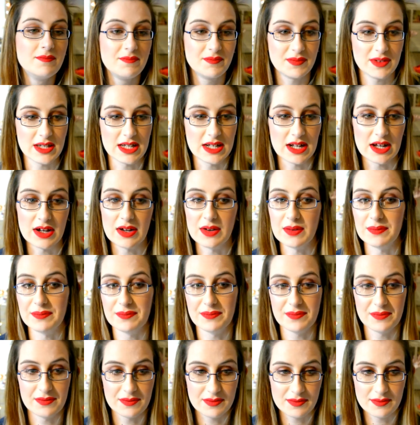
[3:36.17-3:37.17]
you know,
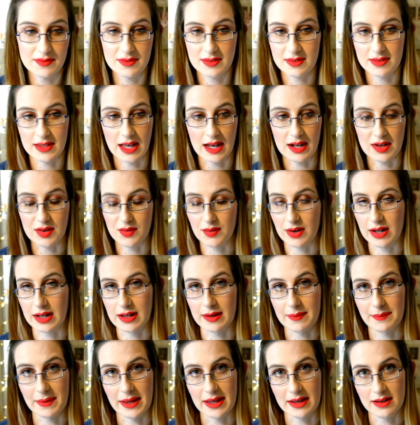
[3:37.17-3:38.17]
that great
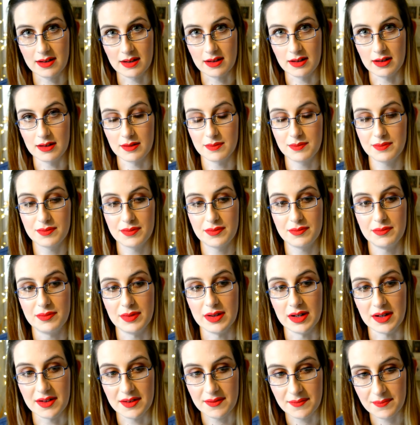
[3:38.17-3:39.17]
at makeup,
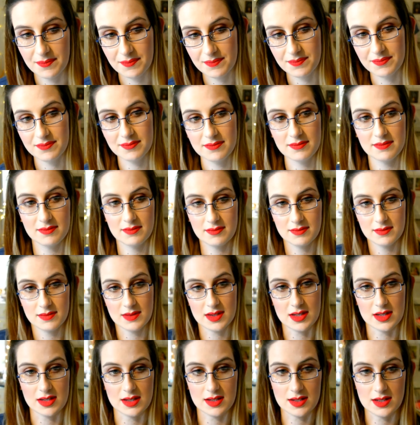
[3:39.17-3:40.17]
but
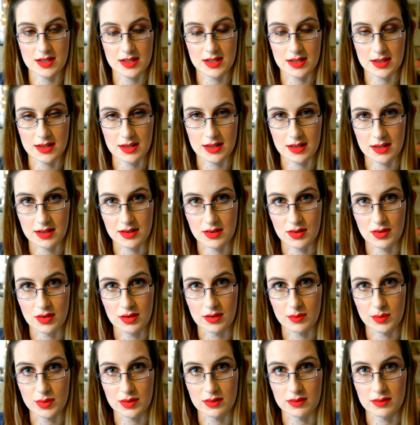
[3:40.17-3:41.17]
just did the
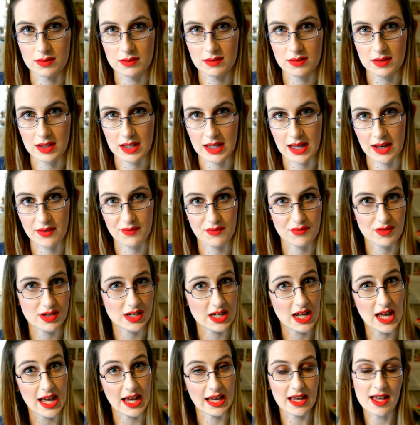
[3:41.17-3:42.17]
normal thing every
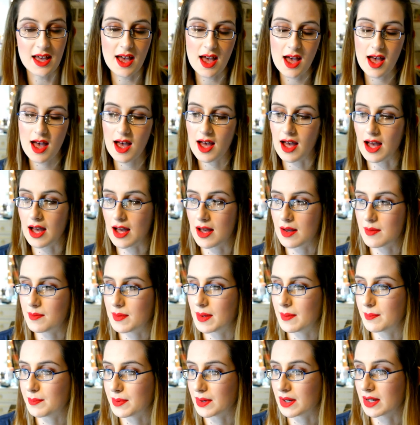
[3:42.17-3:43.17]
day.
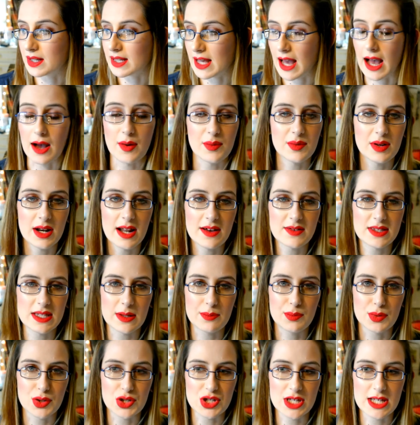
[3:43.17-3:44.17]
But yeah, I'm gonna have to say
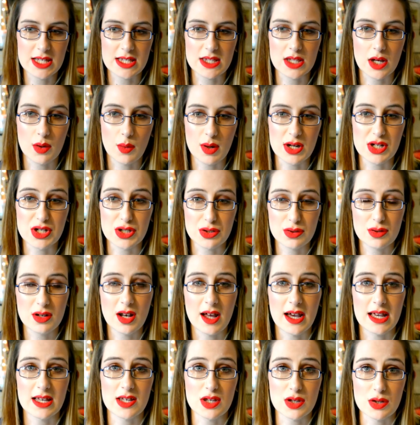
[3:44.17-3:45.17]
brushes, though I do
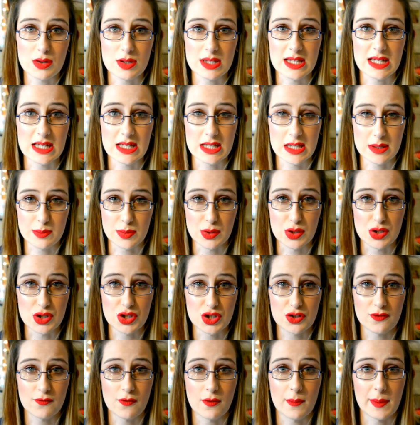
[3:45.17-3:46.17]
like using a
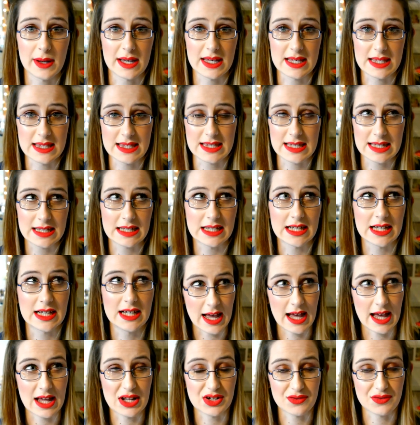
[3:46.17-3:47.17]
sponge for my concealer
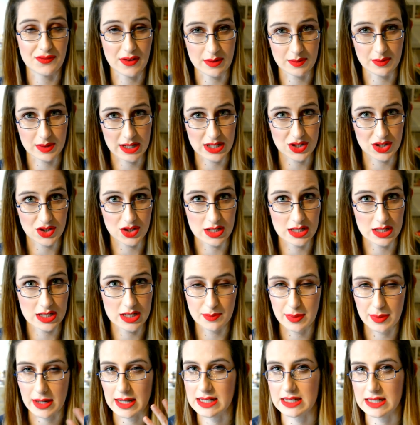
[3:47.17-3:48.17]
and foundation to
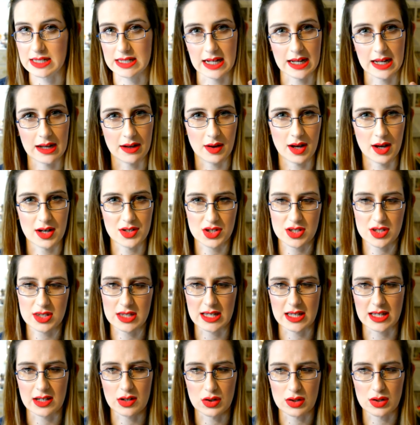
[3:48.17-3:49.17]
blend it out. I just think
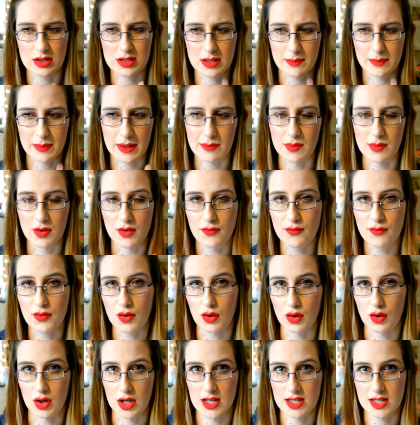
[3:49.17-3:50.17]
it looks a bit more
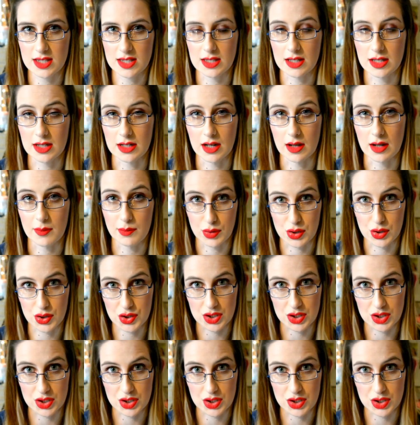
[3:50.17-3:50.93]
flawless than a brush